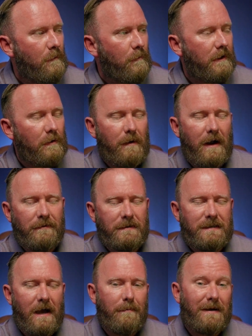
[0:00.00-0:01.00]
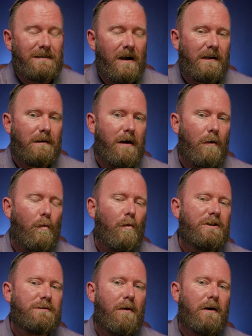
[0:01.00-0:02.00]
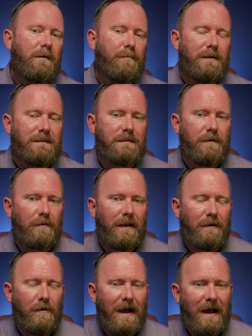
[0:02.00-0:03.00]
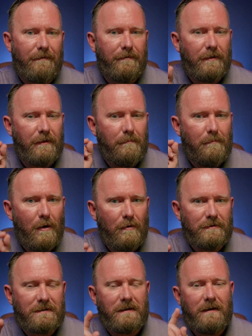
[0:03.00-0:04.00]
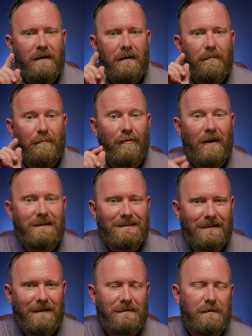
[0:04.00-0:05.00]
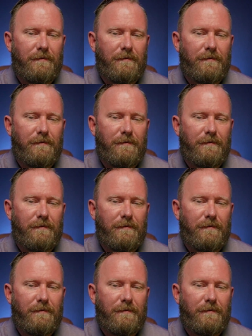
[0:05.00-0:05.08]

We're going to round this out by talking about which marketplaces in Orlando have the most price cuts.